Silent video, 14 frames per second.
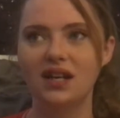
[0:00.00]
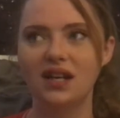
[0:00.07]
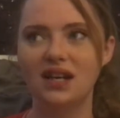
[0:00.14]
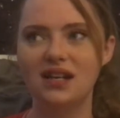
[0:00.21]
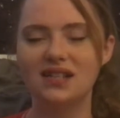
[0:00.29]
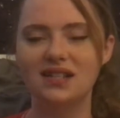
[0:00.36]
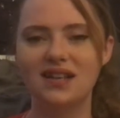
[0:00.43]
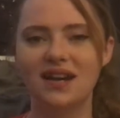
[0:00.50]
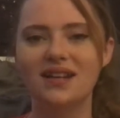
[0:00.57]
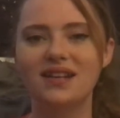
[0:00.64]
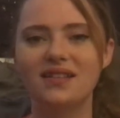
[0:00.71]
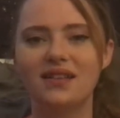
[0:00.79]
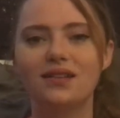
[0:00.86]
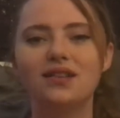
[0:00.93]
in a
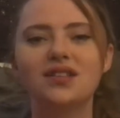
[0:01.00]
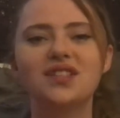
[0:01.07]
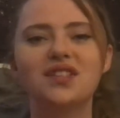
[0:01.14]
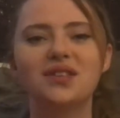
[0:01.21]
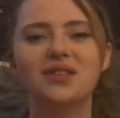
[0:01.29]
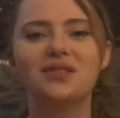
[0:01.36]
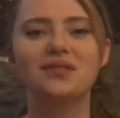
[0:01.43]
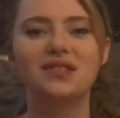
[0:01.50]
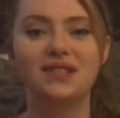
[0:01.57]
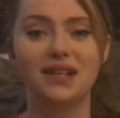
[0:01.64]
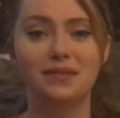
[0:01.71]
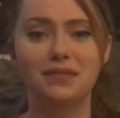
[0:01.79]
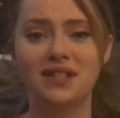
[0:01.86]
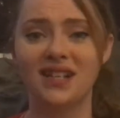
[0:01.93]
society that also
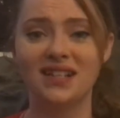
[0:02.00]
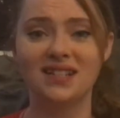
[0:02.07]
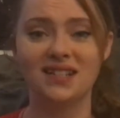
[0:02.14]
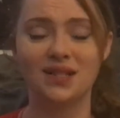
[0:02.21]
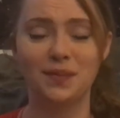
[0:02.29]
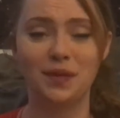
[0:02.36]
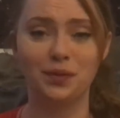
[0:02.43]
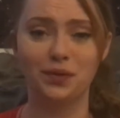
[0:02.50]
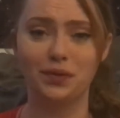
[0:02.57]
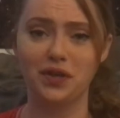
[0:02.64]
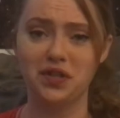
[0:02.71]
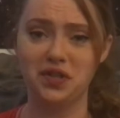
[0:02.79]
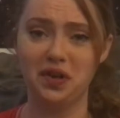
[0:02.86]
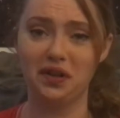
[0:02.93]
stigmatizes people who
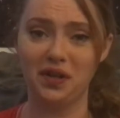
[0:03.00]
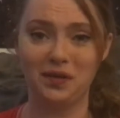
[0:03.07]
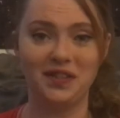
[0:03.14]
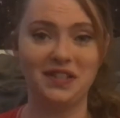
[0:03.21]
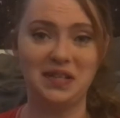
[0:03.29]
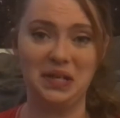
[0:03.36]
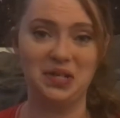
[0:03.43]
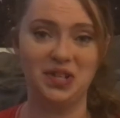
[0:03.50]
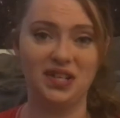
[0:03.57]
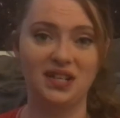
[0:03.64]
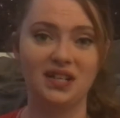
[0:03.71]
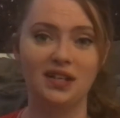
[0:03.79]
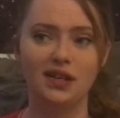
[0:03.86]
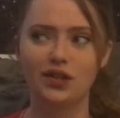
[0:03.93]
are struggling with
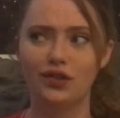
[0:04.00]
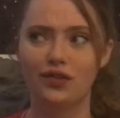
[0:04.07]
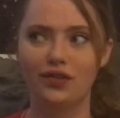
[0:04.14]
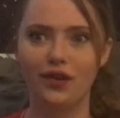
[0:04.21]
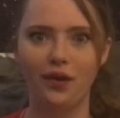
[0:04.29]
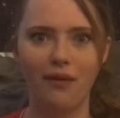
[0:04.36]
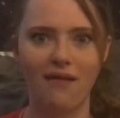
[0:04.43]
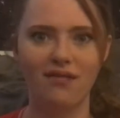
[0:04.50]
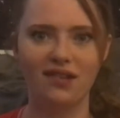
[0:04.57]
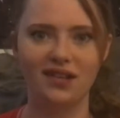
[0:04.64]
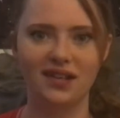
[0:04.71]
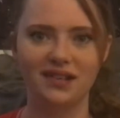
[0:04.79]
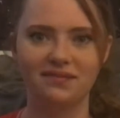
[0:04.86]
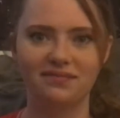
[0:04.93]
addiction so
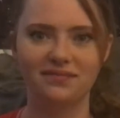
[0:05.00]
heavily.